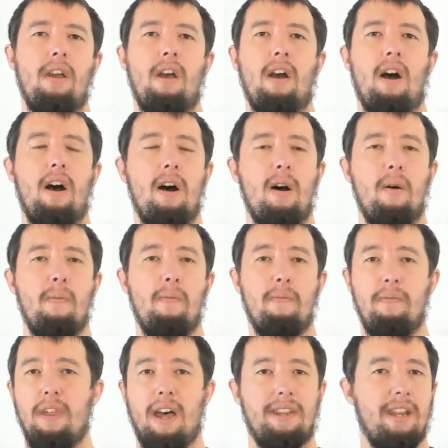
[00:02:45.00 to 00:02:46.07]

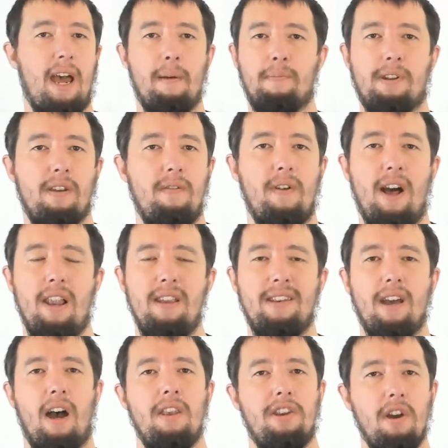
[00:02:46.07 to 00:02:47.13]
That's absolutely valid.
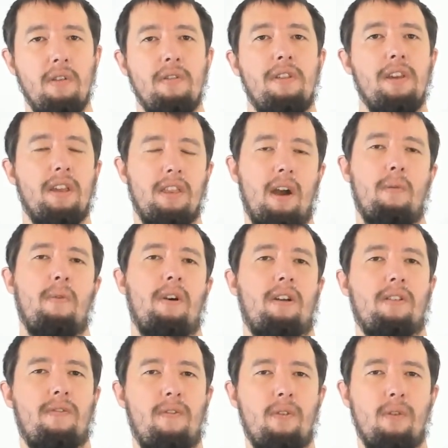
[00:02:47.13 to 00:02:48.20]
I don't think that
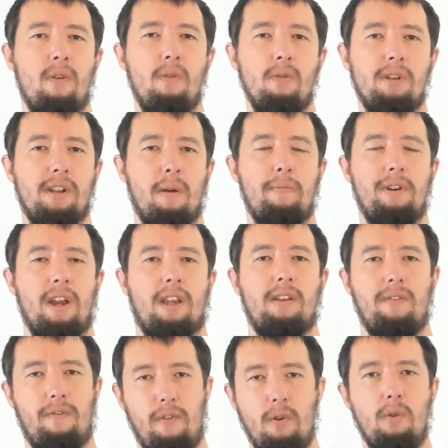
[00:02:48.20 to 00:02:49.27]
works for all subjects,
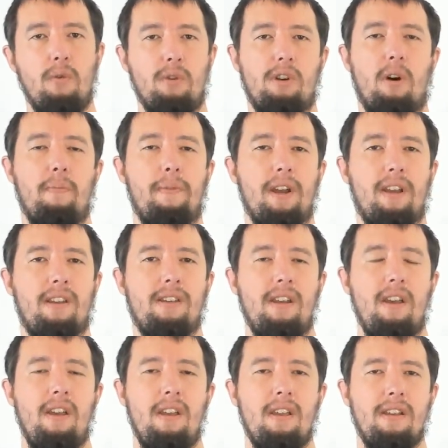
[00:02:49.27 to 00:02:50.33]
for all topics.
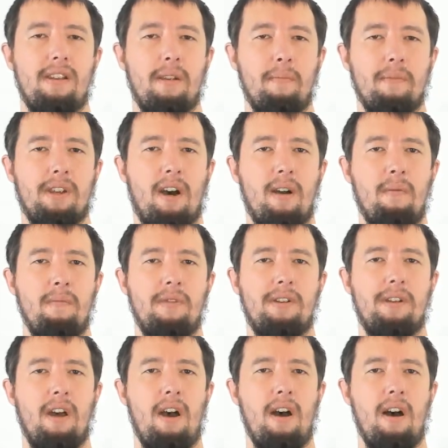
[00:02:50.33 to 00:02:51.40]

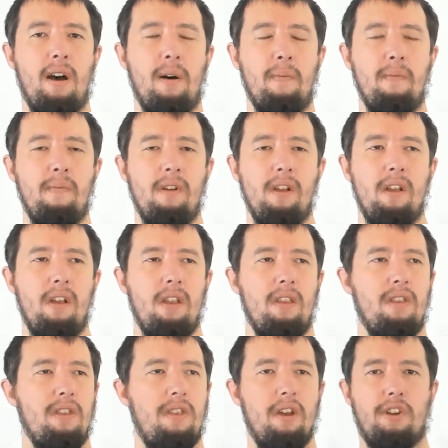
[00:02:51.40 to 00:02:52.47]
Sometimes
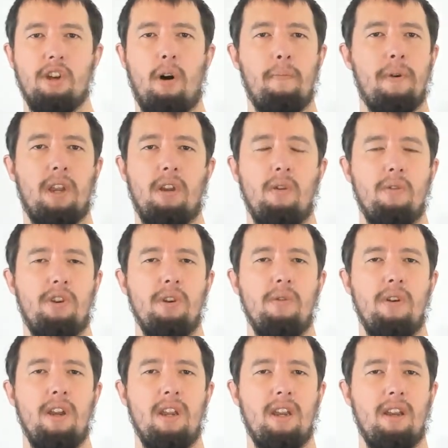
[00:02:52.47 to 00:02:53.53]
the topic you're
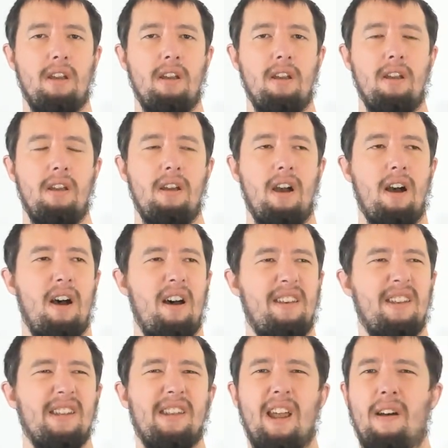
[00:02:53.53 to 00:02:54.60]
doing
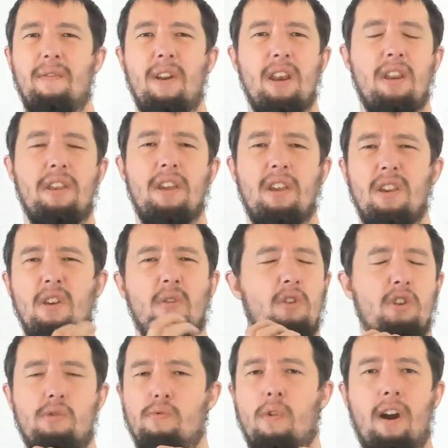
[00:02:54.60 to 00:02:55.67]
doesn't have anything that you could
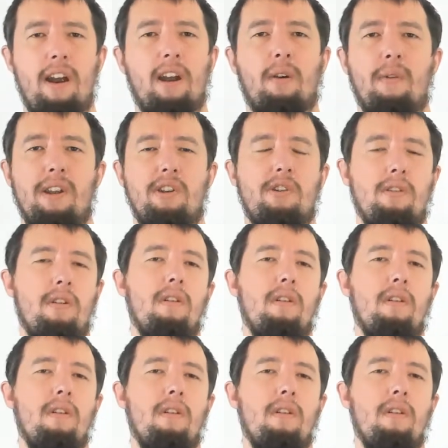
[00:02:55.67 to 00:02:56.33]
just write a question